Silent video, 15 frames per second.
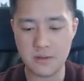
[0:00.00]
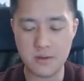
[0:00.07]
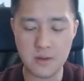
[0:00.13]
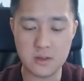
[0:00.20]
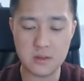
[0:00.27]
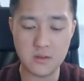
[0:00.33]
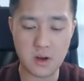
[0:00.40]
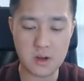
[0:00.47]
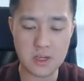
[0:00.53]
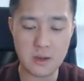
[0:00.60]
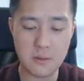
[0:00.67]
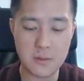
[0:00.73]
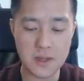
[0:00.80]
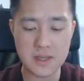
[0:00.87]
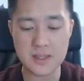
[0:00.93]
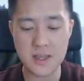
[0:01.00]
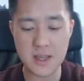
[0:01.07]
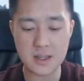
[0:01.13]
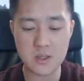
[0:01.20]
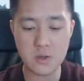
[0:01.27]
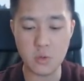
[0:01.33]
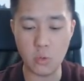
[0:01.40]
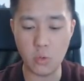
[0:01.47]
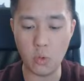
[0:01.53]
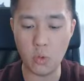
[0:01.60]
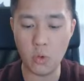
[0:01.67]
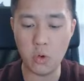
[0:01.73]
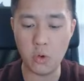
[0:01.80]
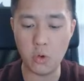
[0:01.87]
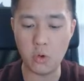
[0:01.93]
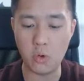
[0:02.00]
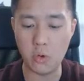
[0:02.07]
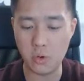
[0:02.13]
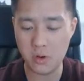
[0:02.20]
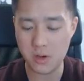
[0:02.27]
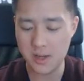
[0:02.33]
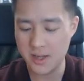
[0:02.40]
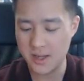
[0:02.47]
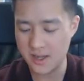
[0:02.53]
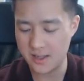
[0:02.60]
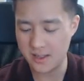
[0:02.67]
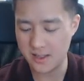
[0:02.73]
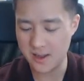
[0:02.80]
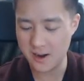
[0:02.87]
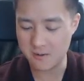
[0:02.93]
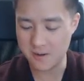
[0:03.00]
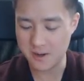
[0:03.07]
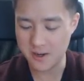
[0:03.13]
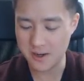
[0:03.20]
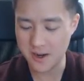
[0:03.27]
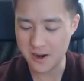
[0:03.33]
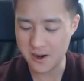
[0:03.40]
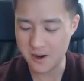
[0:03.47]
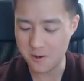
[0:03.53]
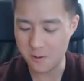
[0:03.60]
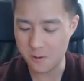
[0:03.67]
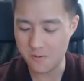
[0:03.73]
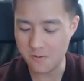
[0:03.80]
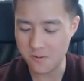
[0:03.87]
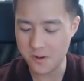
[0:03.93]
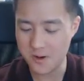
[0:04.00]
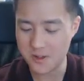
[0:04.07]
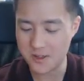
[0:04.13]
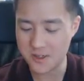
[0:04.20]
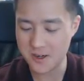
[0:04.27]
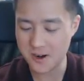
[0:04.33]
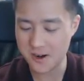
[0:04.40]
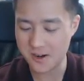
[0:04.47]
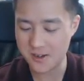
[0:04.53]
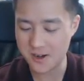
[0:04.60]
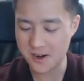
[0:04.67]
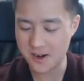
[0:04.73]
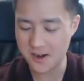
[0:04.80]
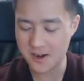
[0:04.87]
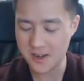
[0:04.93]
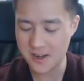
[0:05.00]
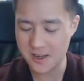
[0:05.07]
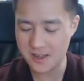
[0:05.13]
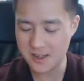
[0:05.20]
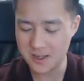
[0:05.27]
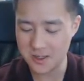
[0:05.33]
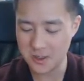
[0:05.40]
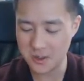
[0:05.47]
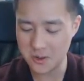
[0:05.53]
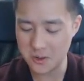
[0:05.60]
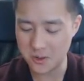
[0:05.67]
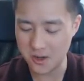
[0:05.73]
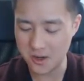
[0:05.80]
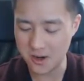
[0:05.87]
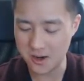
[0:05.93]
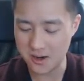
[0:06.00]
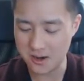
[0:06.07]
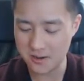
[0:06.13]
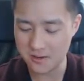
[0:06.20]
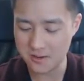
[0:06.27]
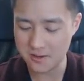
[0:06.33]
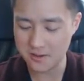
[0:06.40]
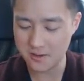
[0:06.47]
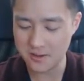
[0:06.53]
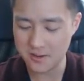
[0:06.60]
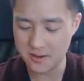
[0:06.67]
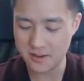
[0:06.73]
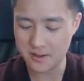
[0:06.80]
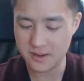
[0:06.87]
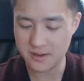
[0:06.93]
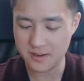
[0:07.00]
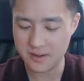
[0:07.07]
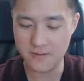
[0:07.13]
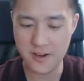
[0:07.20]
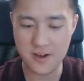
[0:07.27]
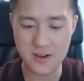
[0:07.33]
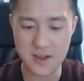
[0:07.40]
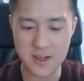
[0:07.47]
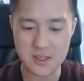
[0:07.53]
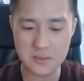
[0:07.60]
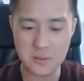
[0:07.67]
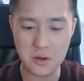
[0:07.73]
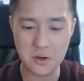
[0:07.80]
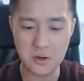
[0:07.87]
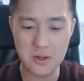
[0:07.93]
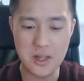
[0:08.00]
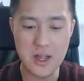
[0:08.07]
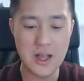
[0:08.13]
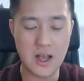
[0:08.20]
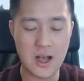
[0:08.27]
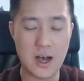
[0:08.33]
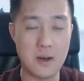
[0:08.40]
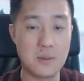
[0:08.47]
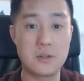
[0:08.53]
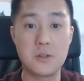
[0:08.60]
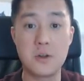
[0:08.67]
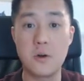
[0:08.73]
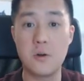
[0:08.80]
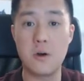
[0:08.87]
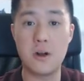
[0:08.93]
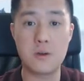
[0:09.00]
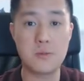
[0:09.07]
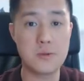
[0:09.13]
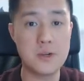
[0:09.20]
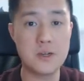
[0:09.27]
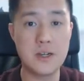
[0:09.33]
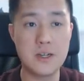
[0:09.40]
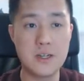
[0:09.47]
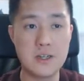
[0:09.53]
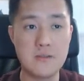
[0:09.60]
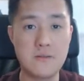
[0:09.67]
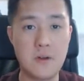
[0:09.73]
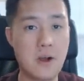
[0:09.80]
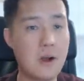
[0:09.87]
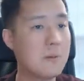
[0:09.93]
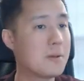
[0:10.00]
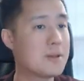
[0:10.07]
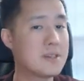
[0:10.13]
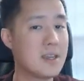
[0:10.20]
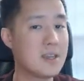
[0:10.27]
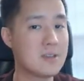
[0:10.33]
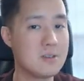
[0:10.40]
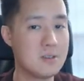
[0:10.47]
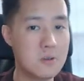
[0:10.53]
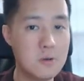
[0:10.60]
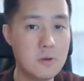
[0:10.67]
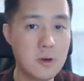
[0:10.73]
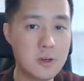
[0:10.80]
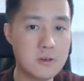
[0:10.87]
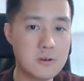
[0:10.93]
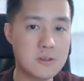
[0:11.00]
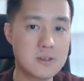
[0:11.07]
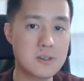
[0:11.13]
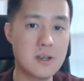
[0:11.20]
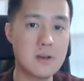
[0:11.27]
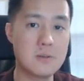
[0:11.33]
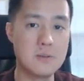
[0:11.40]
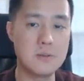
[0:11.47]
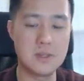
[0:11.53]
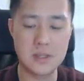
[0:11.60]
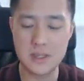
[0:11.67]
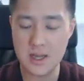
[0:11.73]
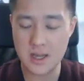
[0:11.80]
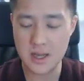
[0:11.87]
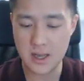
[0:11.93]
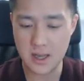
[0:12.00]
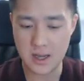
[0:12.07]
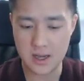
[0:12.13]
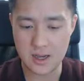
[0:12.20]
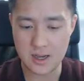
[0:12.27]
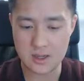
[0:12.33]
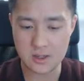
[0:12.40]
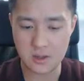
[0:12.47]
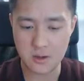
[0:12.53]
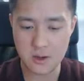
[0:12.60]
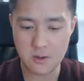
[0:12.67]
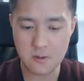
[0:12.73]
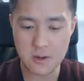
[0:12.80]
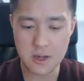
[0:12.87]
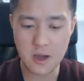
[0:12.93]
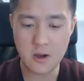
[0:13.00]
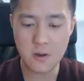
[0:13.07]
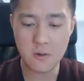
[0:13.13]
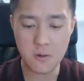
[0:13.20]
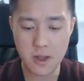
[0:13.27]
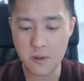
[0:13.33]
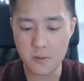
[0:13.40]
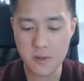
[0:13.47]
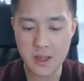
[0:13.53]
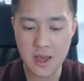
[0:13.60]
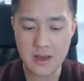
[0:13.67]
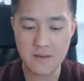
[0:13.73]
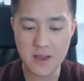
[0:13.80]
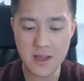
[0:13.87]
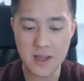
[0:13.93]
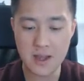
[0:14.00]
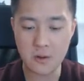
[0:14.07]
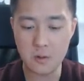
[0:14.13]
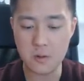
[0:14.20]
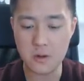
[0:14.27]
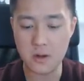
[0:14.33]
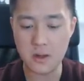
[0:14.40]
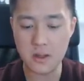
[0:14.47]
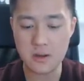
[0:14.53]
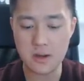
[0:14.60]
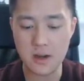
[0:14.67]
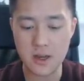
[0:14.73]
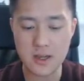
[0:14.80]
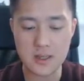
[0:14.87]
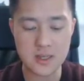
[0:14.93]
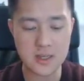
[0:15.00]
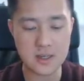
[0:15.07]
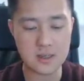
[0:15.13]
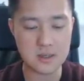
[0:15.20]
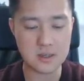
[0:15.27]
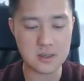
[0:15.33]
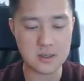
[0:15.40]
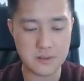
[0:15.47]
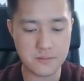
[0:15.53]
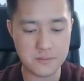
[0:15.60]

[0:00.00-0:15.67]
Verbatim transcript: as far as helping us get to. Ooh, there we go, reverse Charizard, such a cool art, very nice pull, uh, but show our appreciation for helping us get to two hundred subs. Uh, so here we go, and we have a oh another Ninetales.